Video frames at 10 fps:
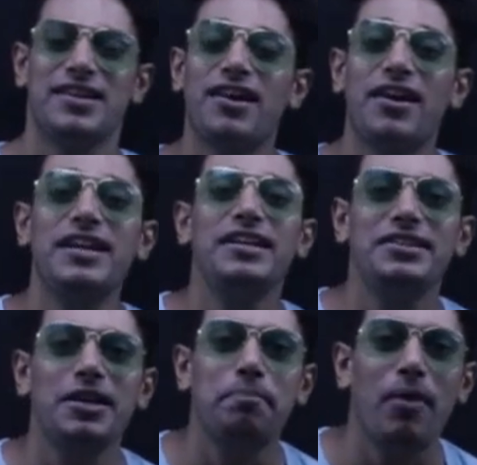The
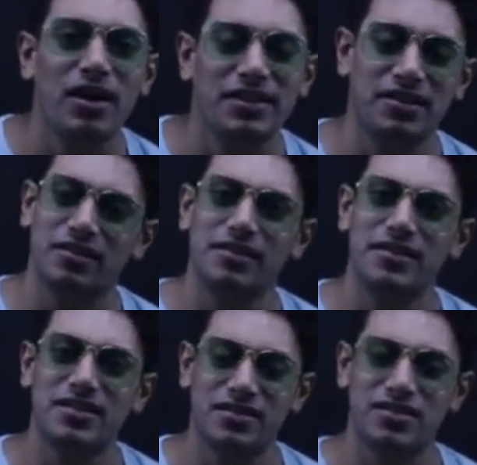interparticle
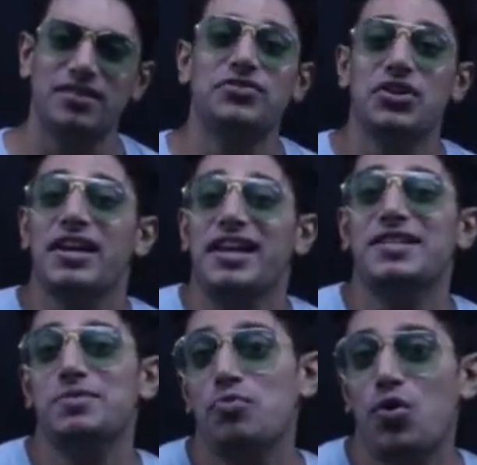distance
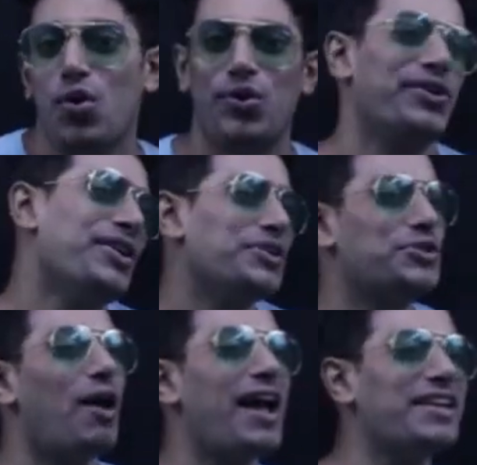is more.
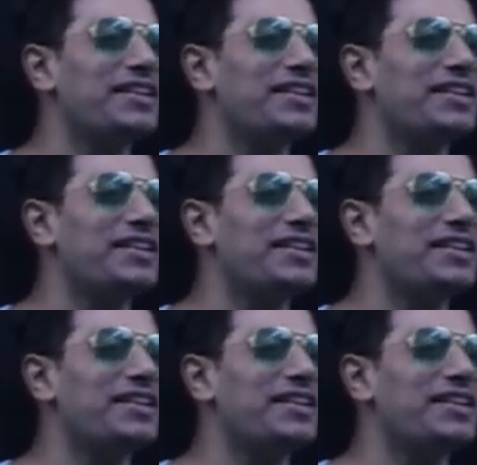So I